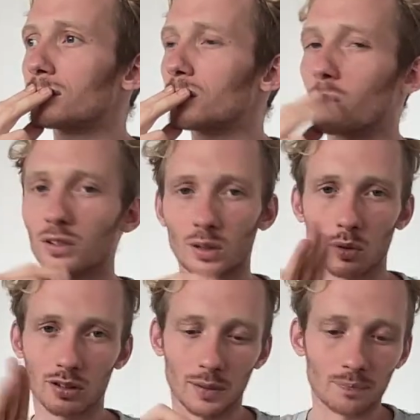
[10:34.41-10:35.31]
We'll see.
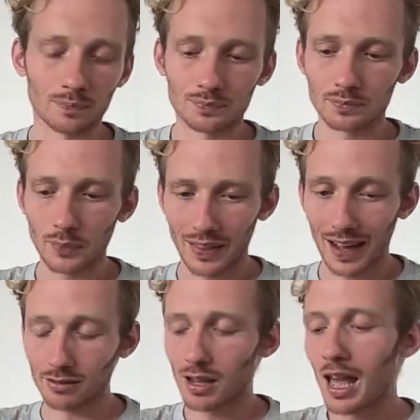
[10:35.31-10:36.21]

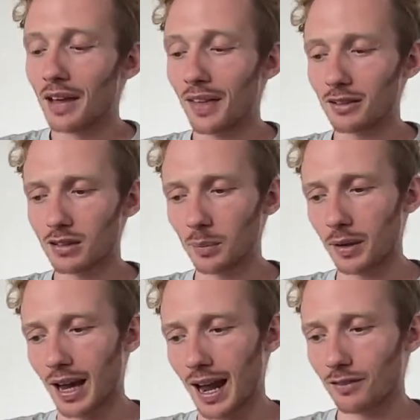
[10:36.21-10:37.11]
That's something
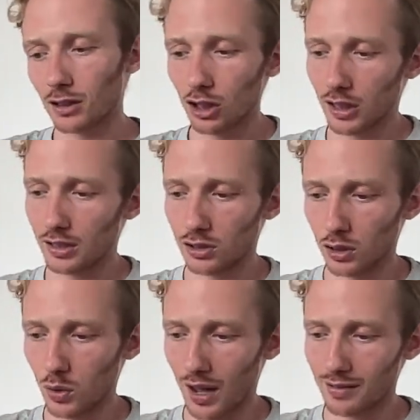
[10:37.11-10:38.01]
I have to look
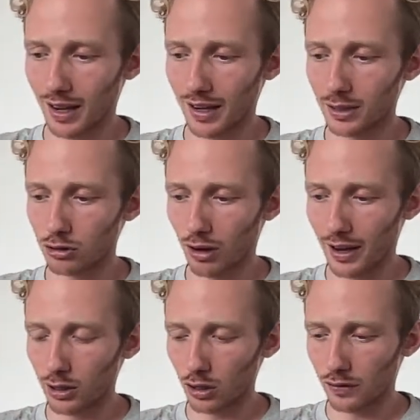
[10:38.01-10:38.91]
into as I try
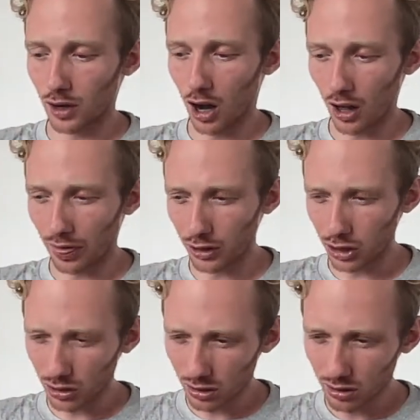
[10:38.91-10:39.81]
and look for
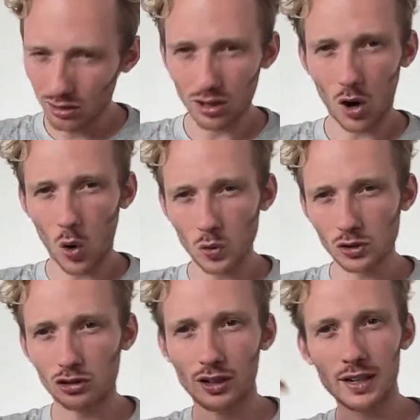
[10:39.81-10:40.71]
other old
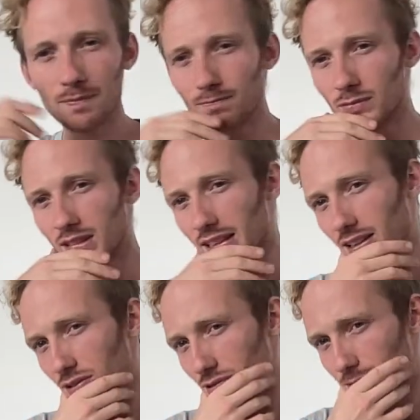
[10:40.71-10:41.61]
tree
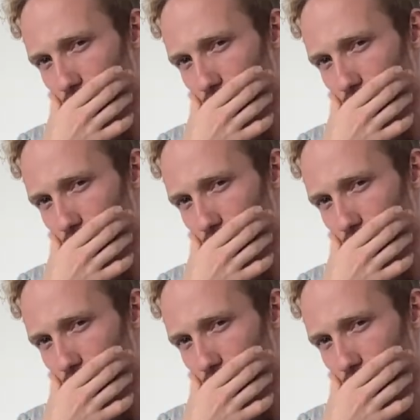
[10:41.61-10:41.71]
teas.